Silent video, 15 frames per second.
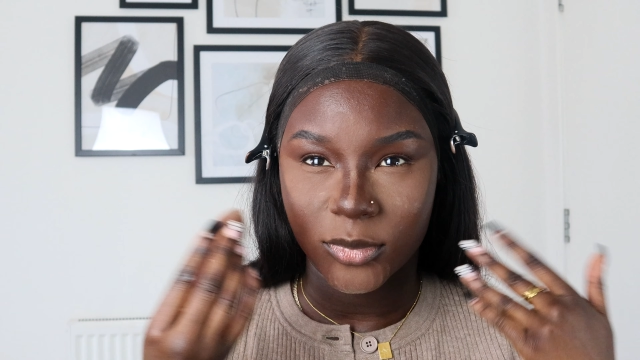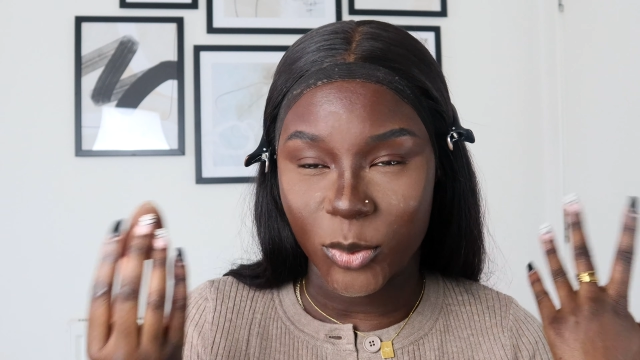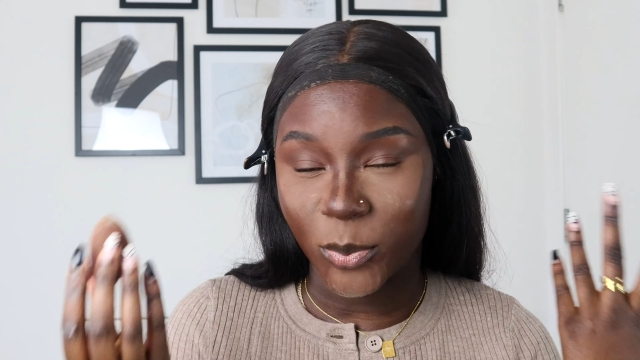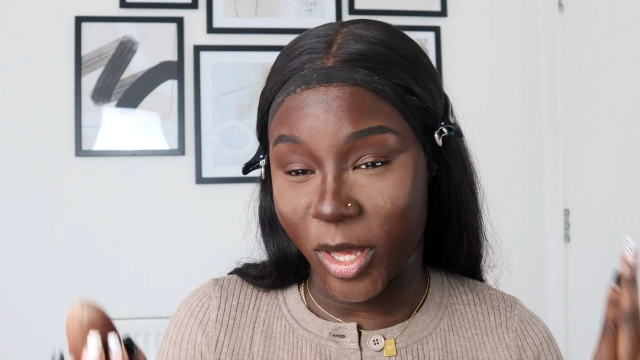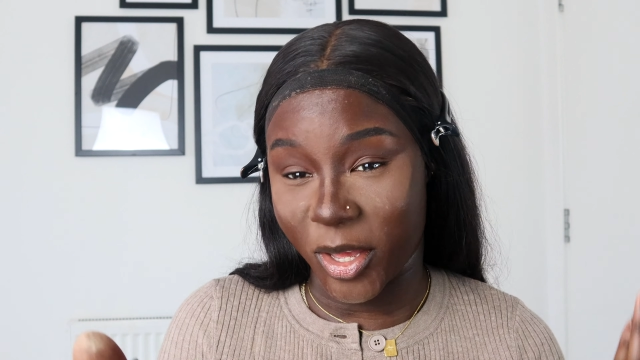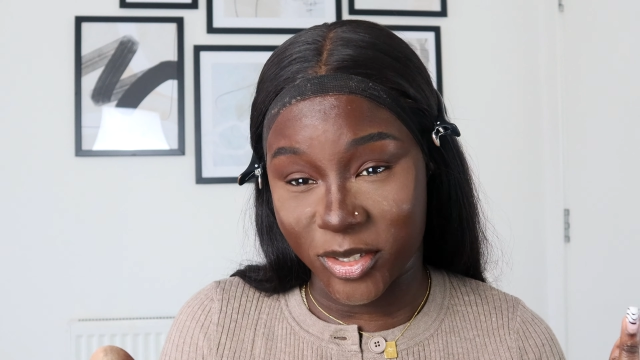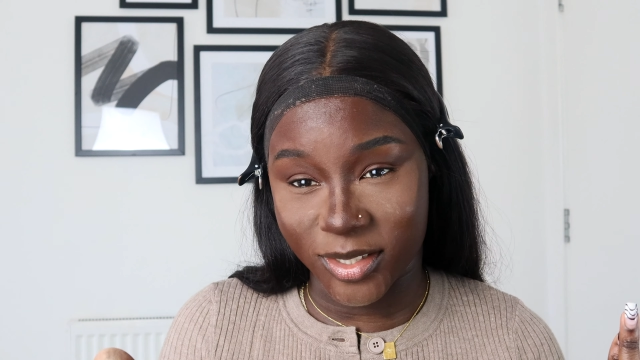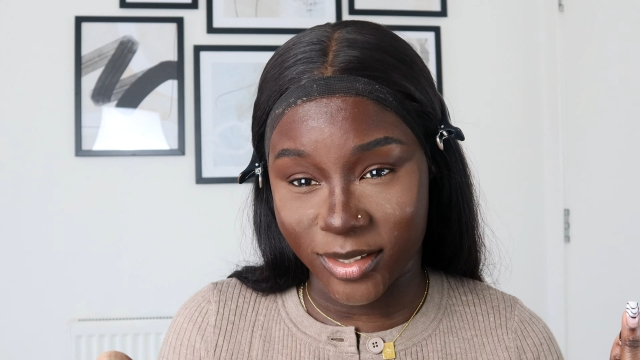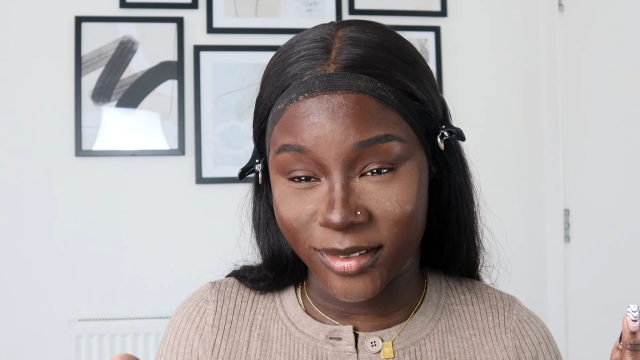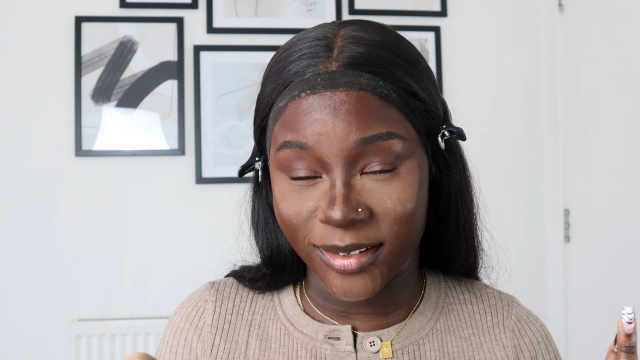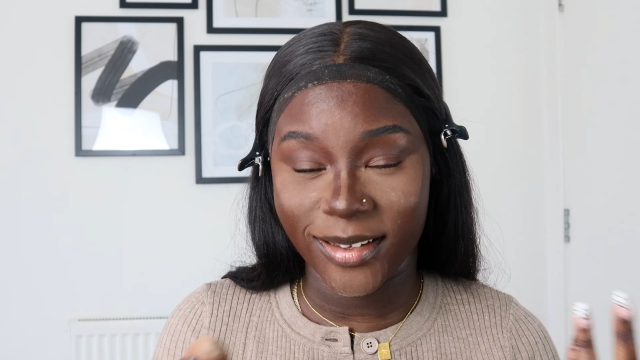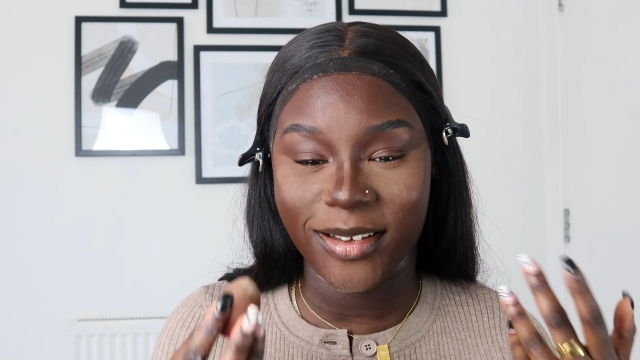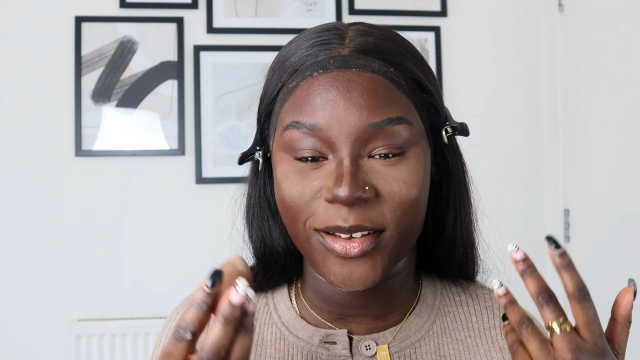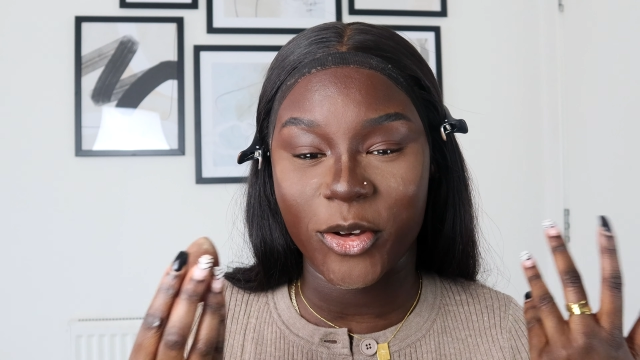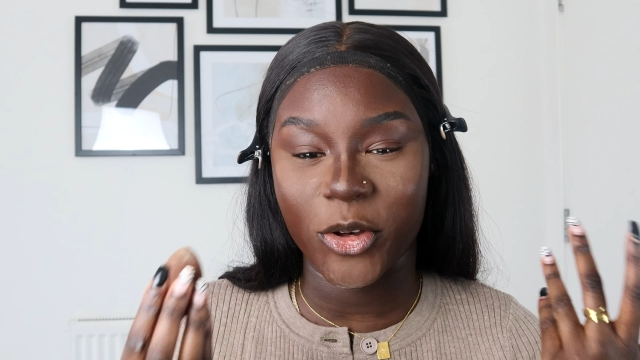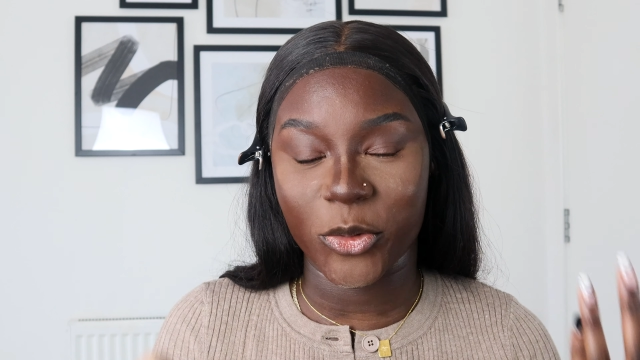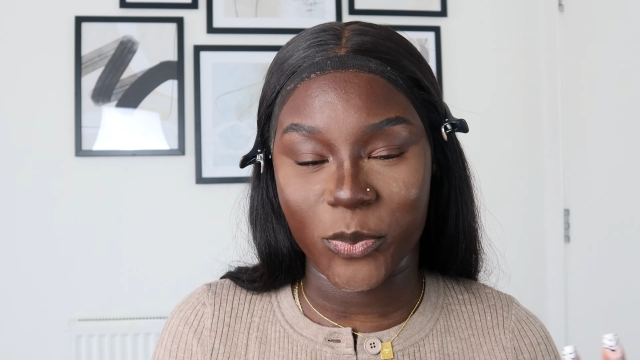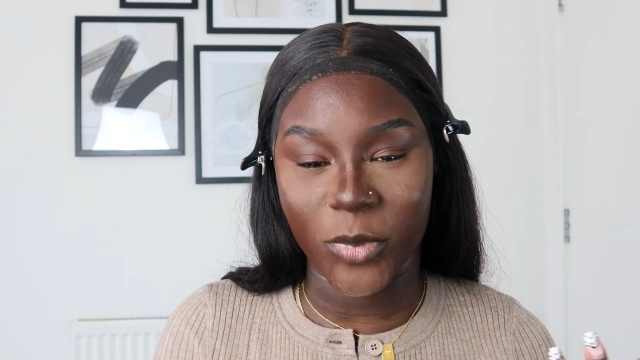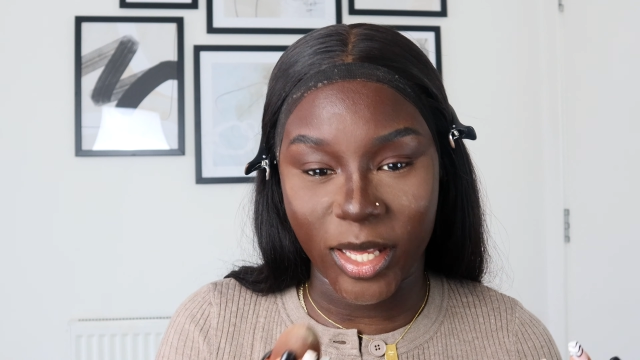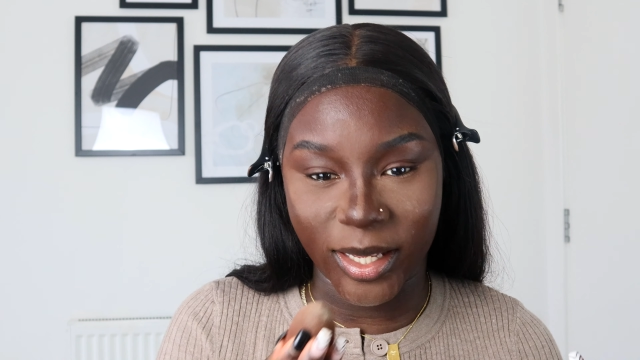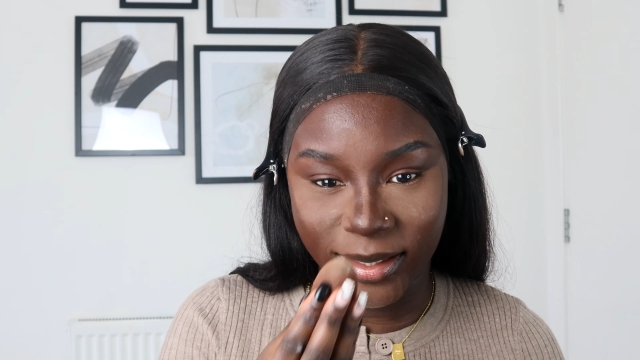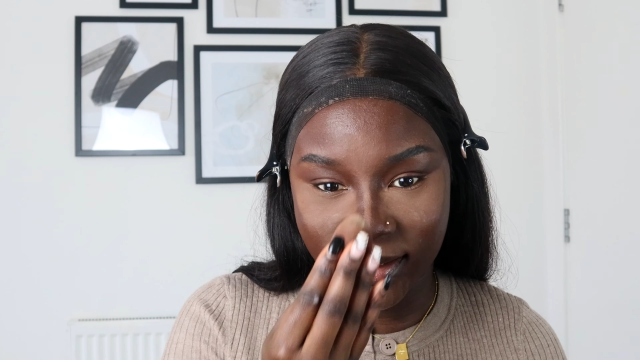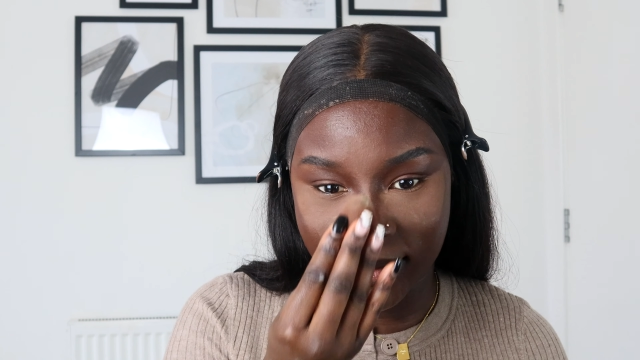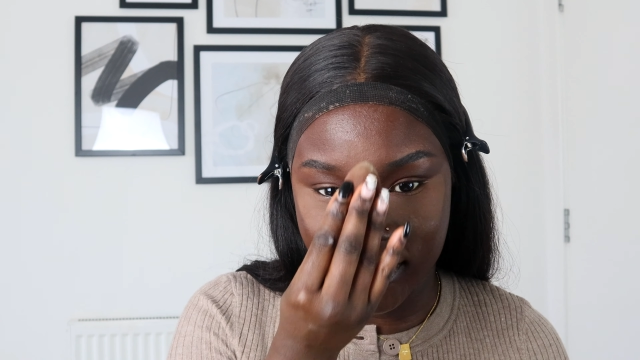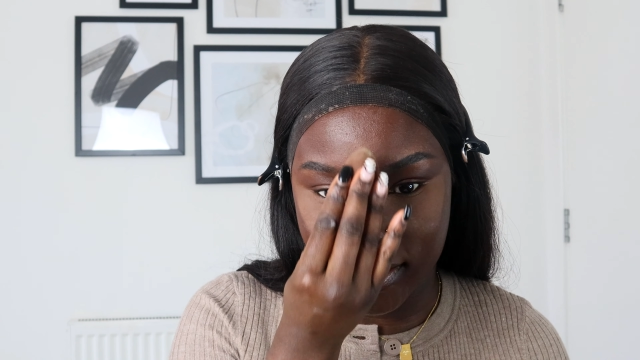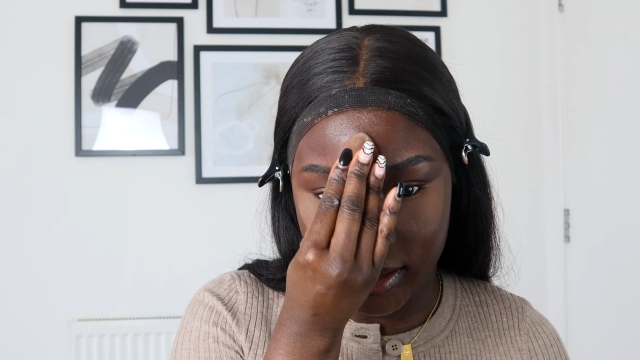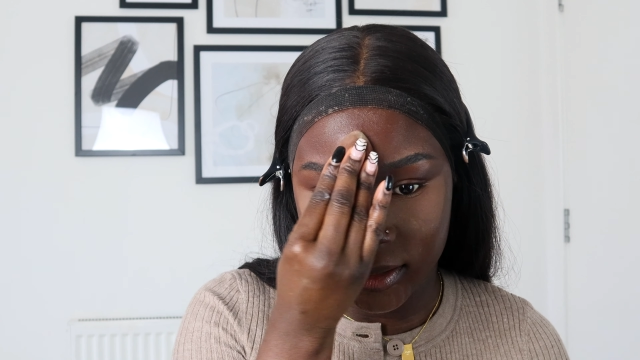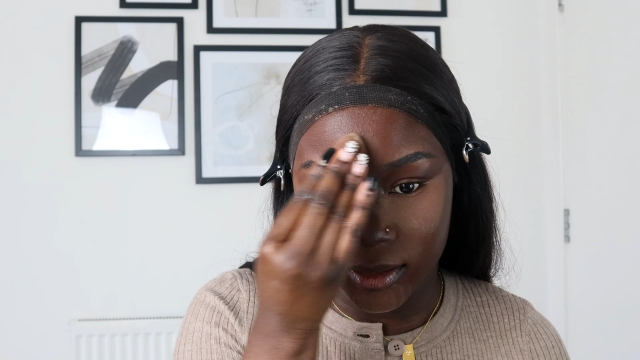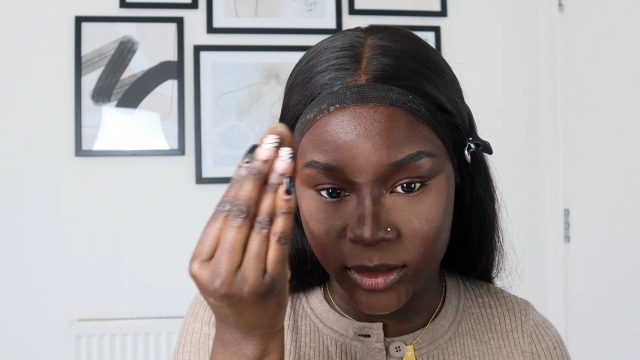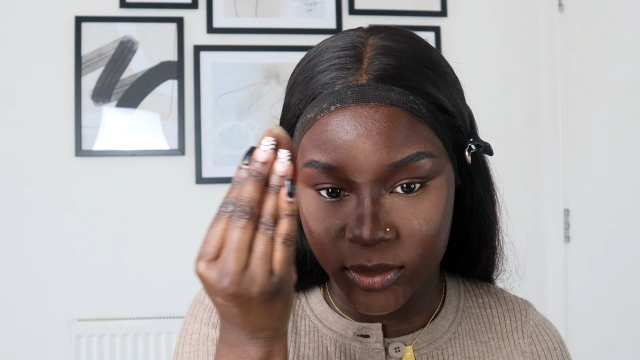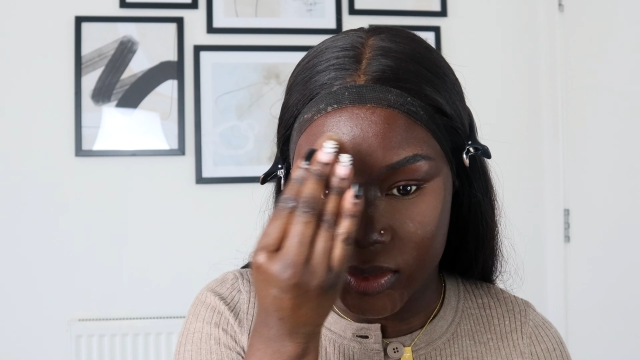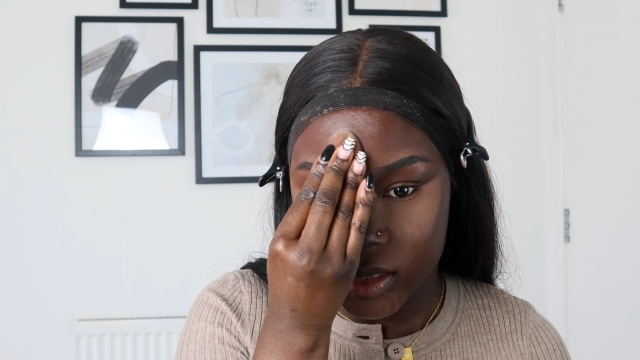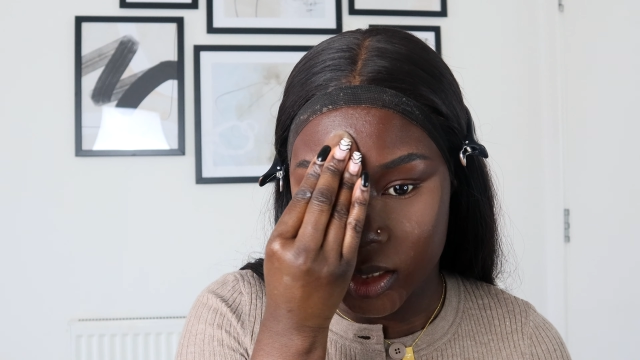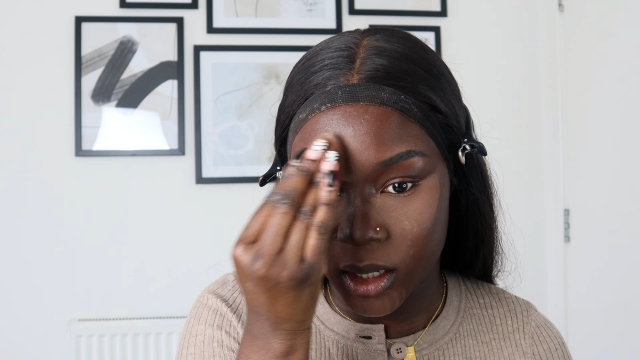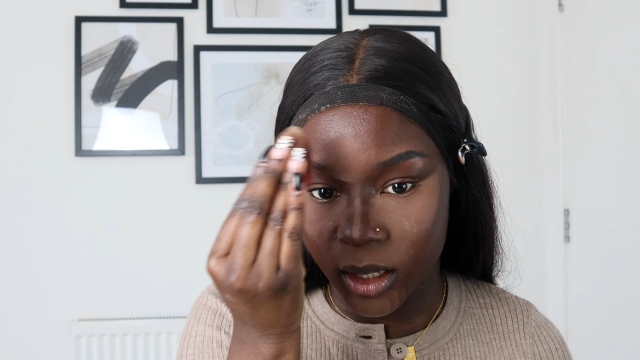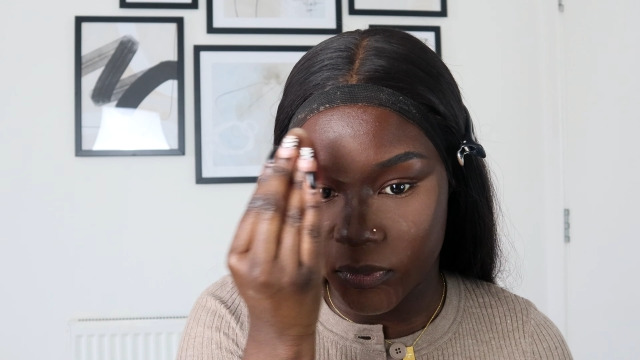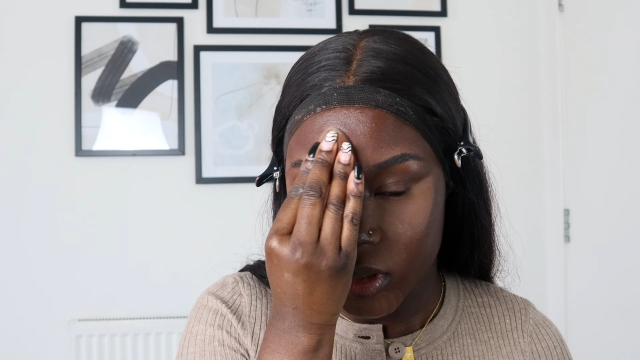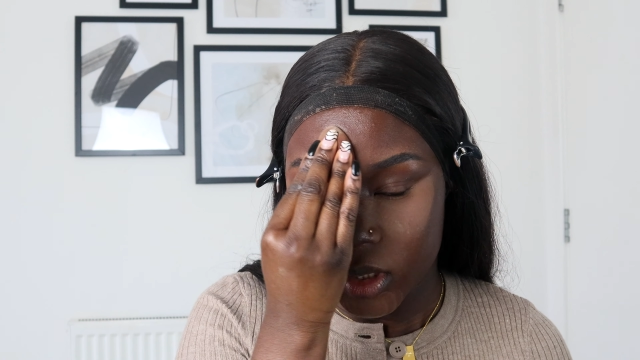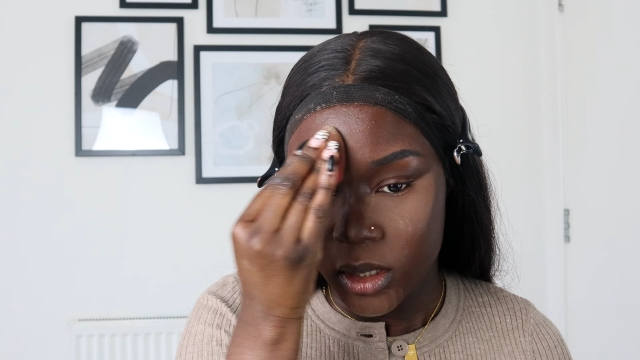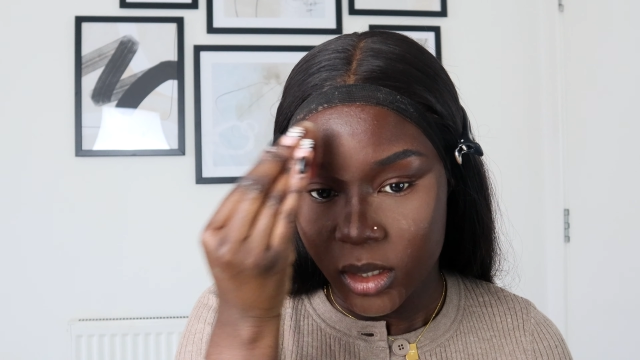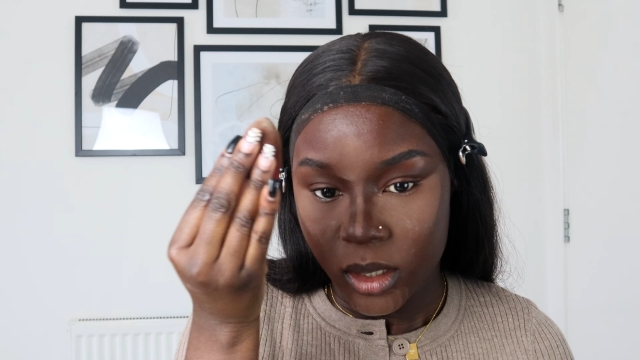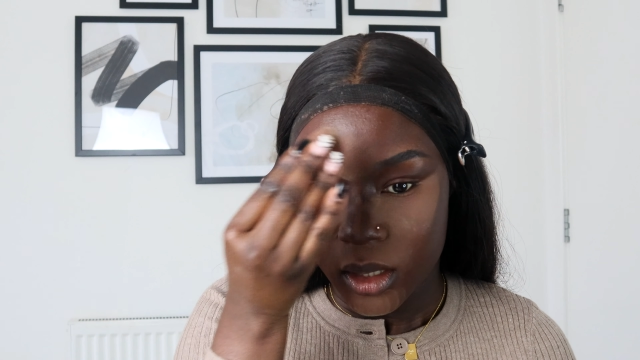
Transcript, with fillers: the powder on my concealer and stuff.